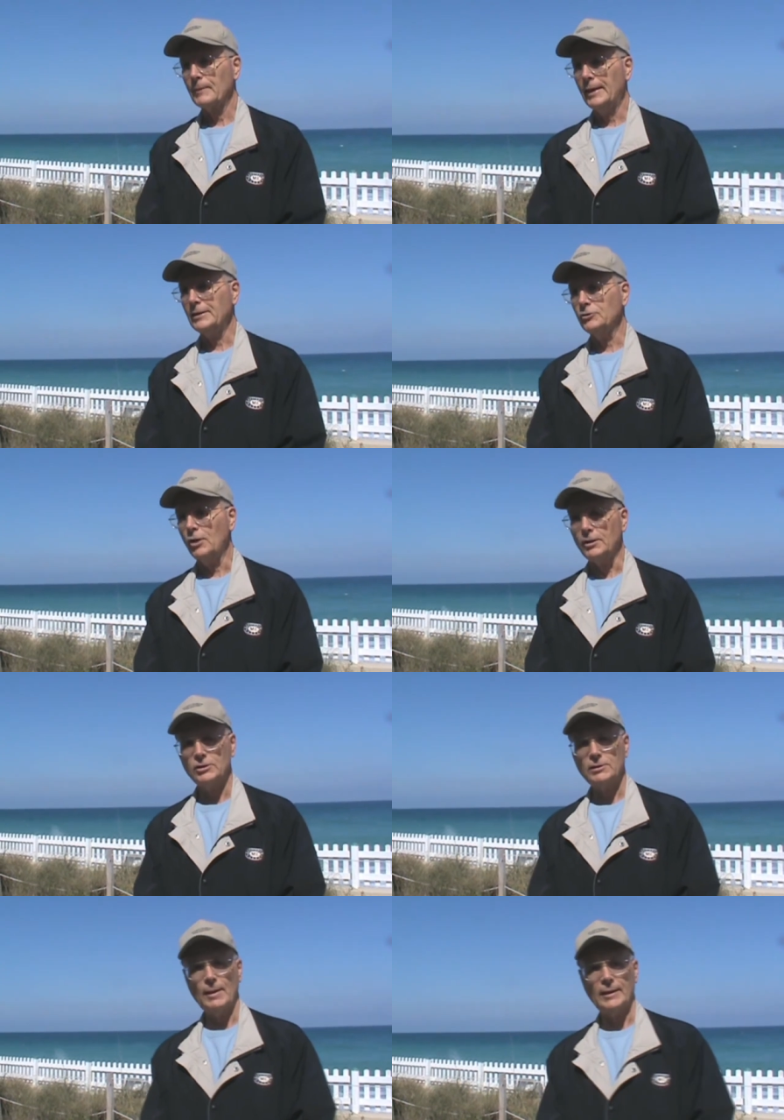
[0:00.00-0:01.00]
I'd like to talk
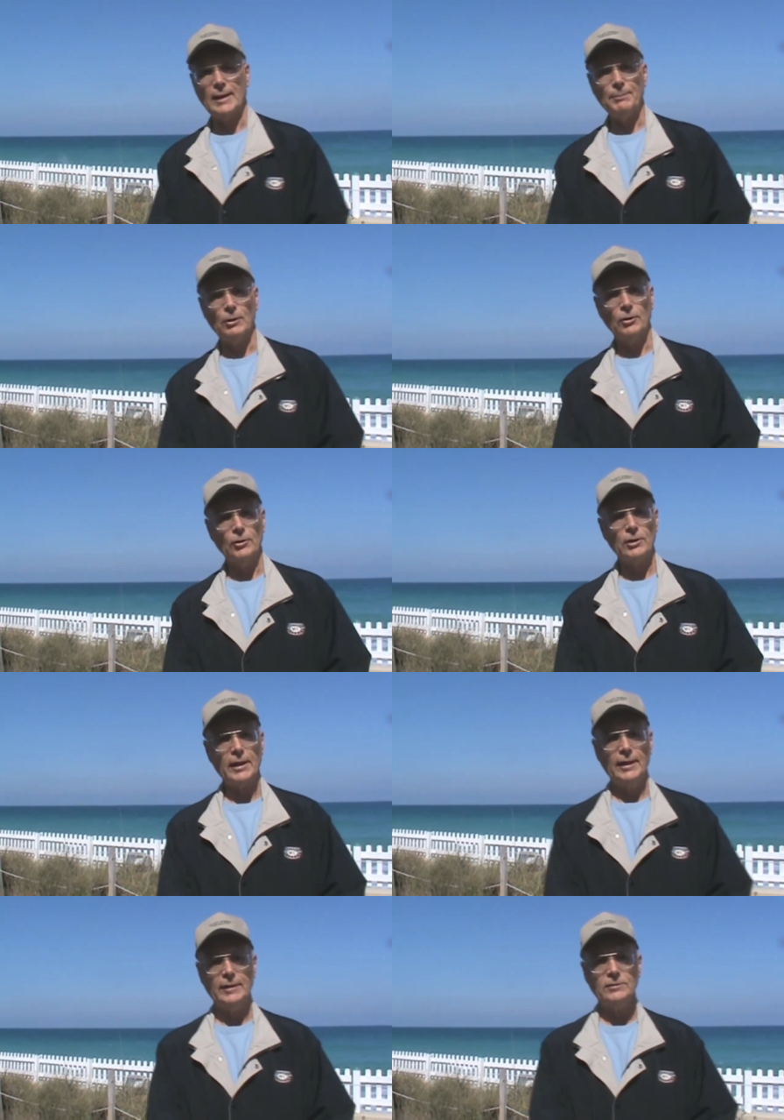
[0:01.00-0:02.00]
just about a couple of
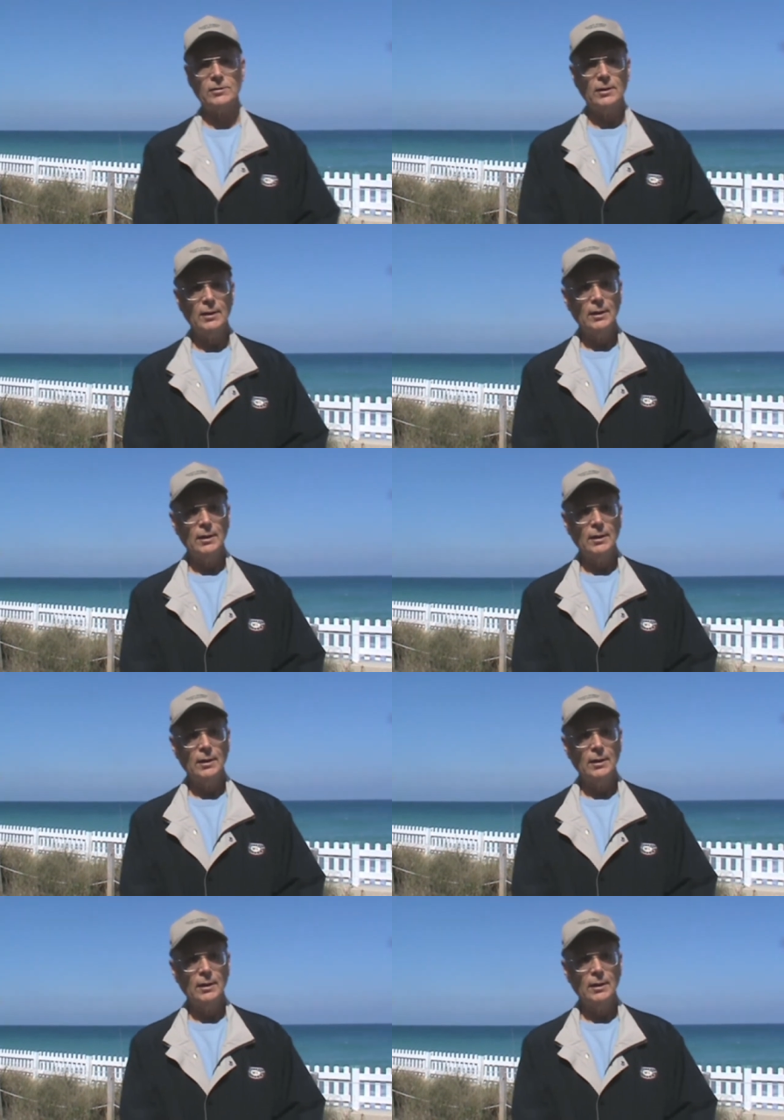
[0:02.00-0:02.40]
hurricanes.